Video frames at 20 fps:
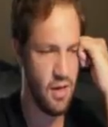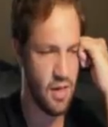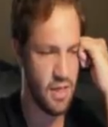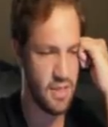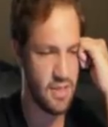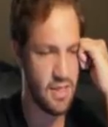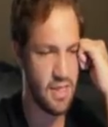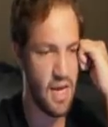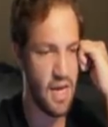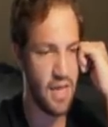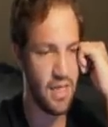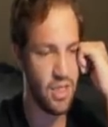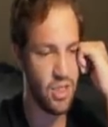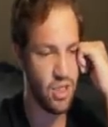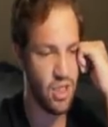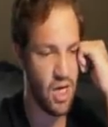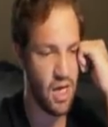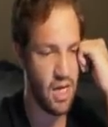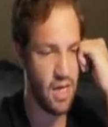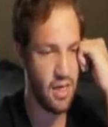a side
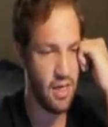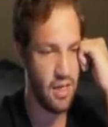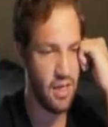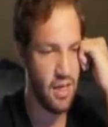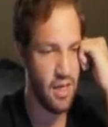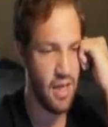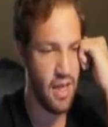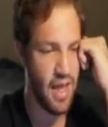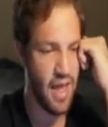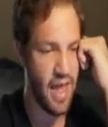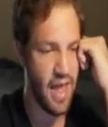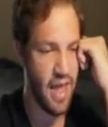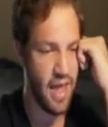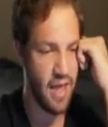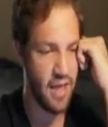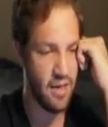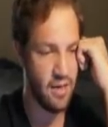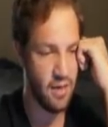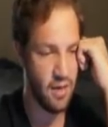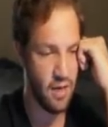shot,
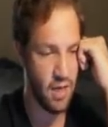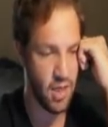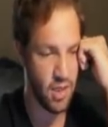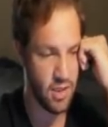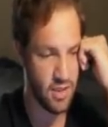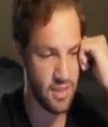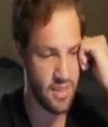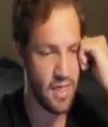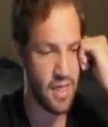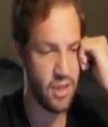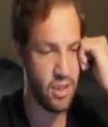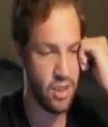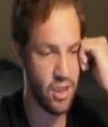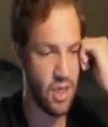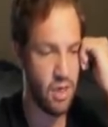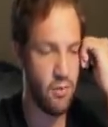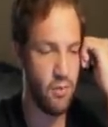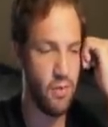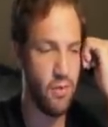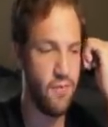and another side
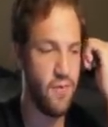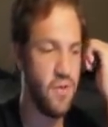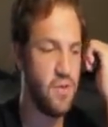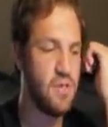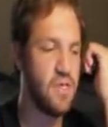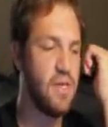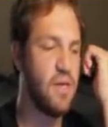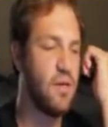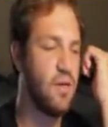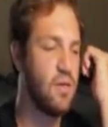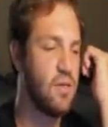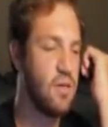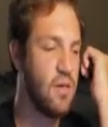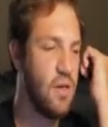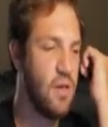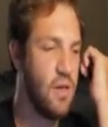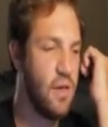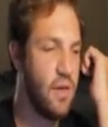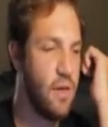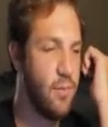shot with a few stickers.
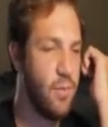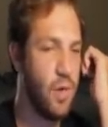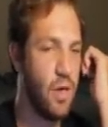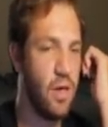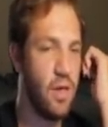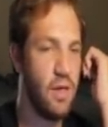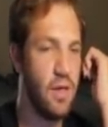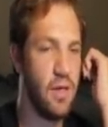But